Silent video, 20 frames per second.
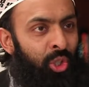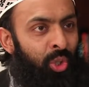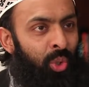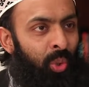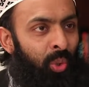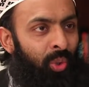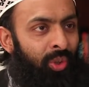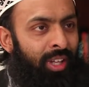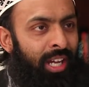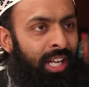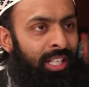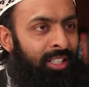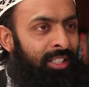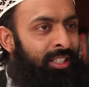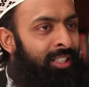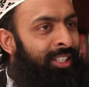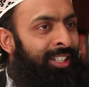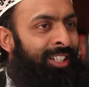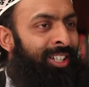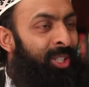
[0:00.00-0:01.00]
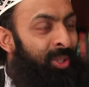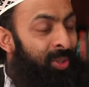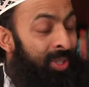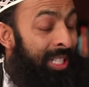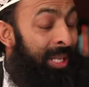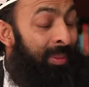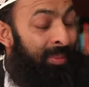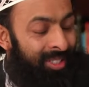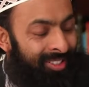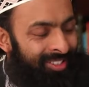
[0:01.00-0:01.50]
sure that you
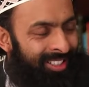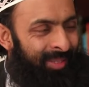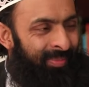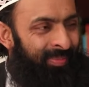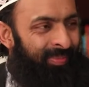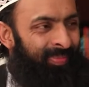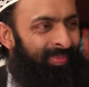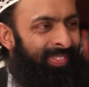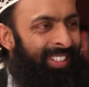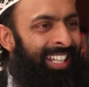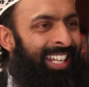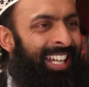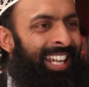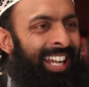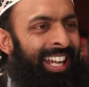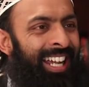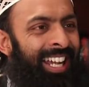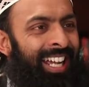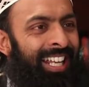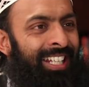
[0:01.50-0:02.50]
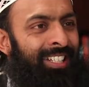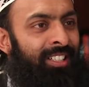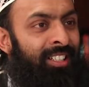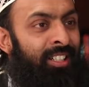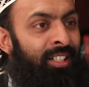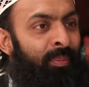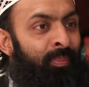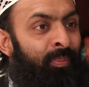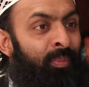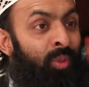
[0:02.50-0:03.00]
slipstream. Mm-hmm.
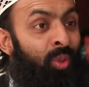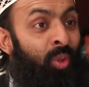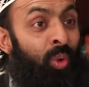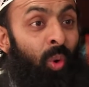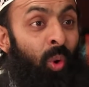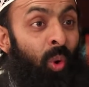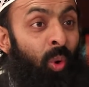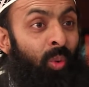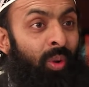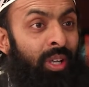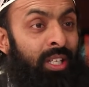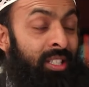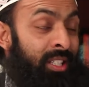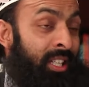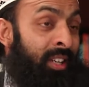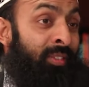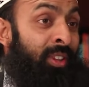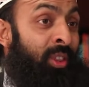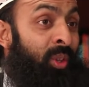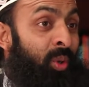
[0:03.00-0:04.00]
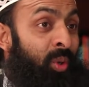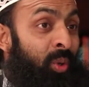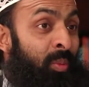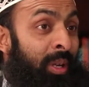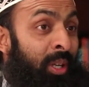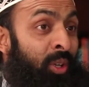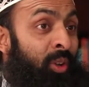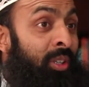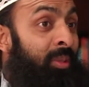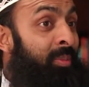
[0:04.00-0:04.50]
And you always, even though you
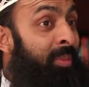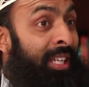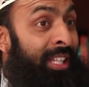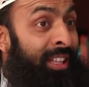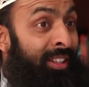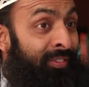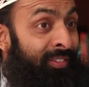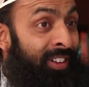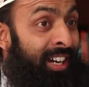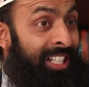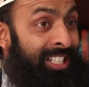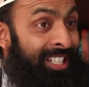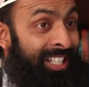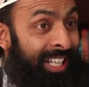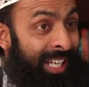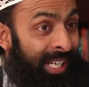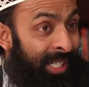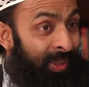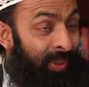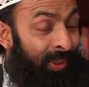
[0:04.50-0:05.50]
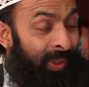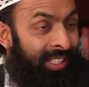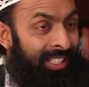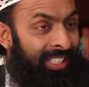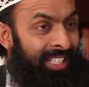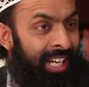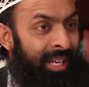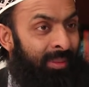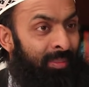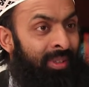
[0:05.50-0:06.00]
may not be in the fast lane all the
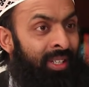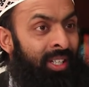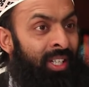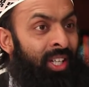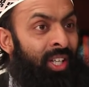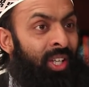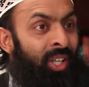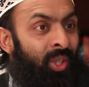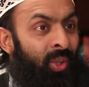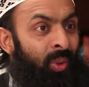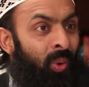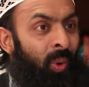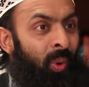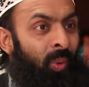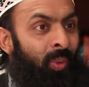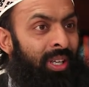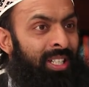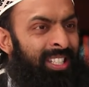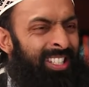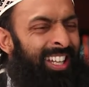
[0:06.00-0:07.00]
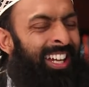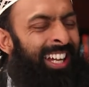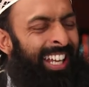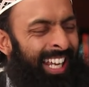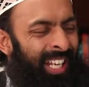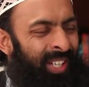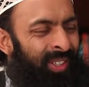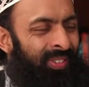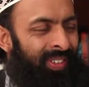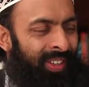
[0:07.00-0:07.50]
time, you're always
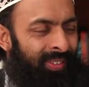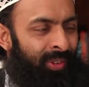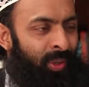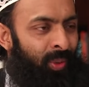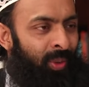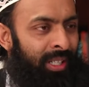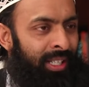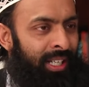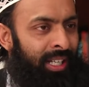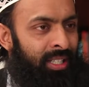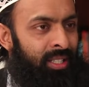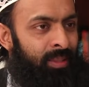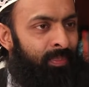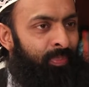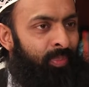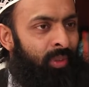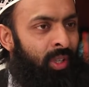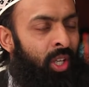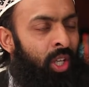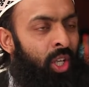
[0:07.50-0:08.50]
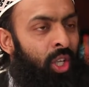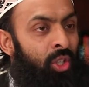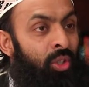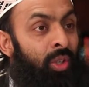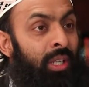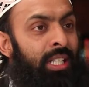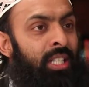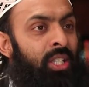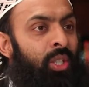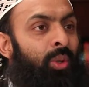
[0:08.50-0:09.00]
ahead of everyone else. So
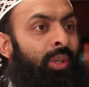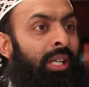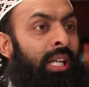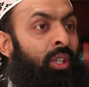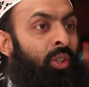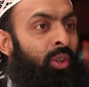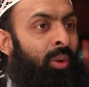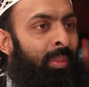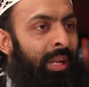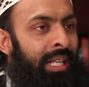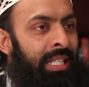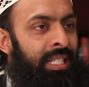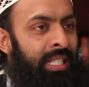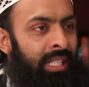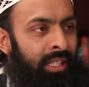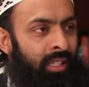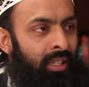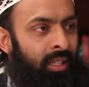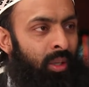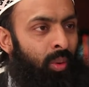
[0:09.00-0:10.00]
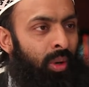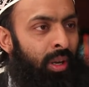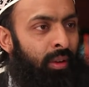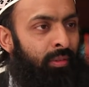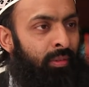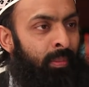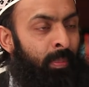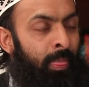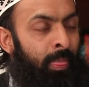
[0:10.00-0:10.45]
let's look at commencing the Tawaf.